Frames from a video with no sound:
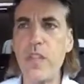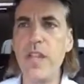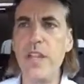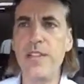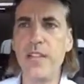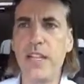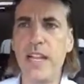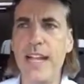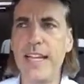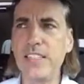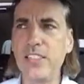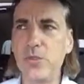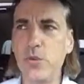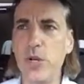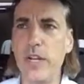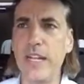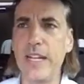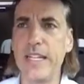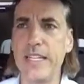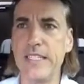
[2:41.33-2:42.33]
And the last
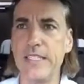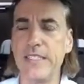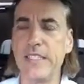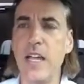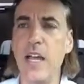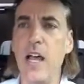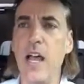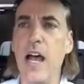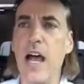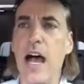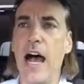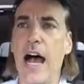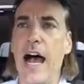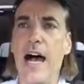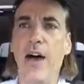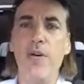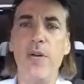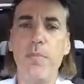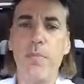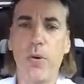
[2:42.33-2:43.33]
one is,
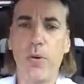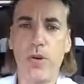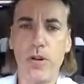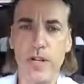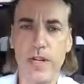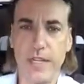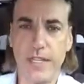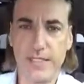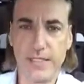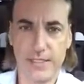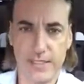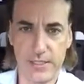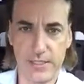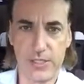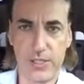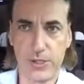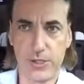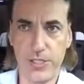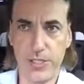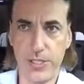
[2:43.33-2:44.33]
how important is
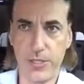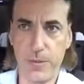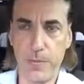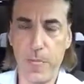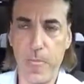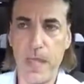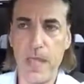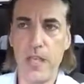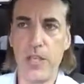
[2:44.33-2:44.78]
this to you?